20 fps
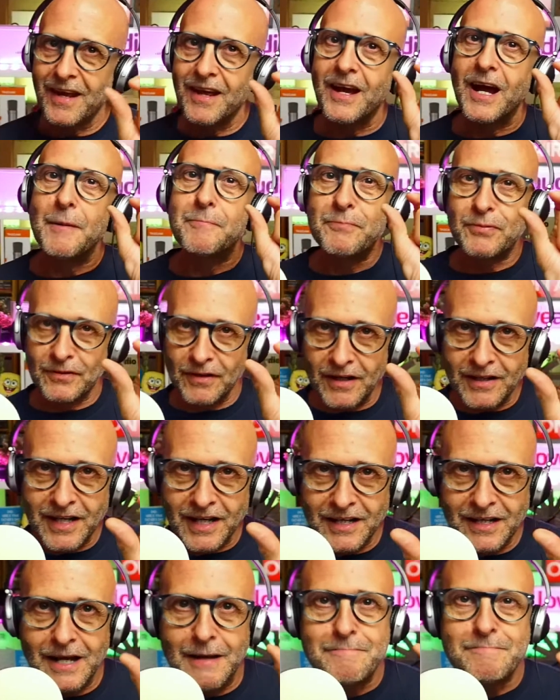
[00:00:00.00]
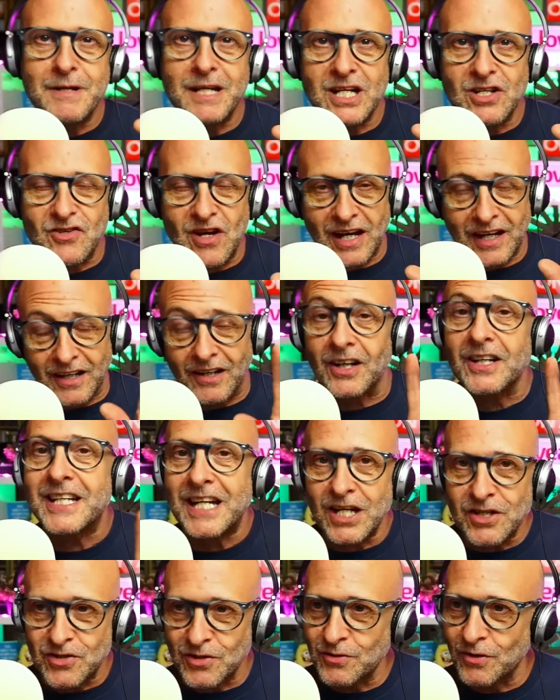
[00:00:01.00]
A plug-in mini jack. And I
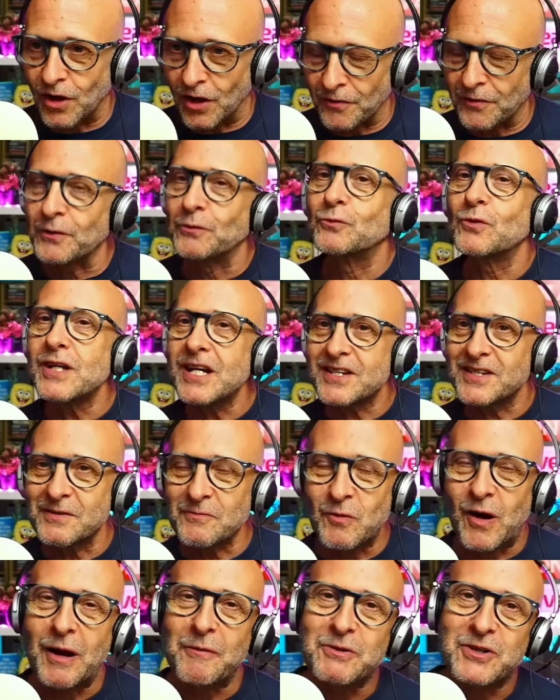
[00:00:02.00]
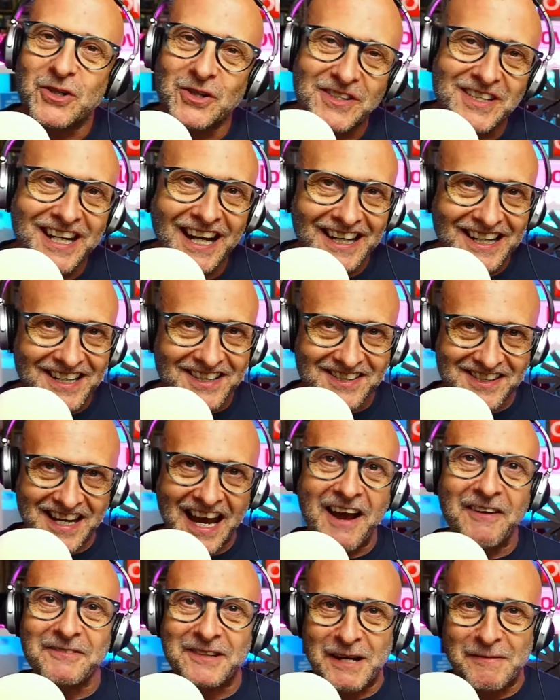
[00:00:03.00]
kid you not, the reason why we couldn't get any
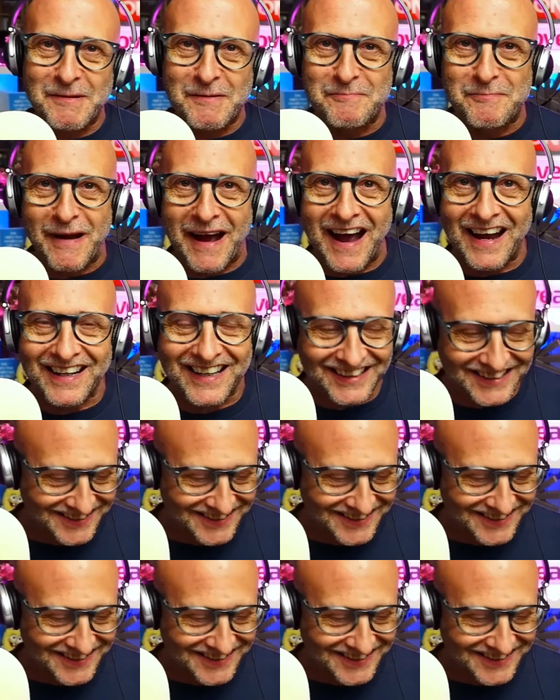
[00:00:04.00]
sound coming back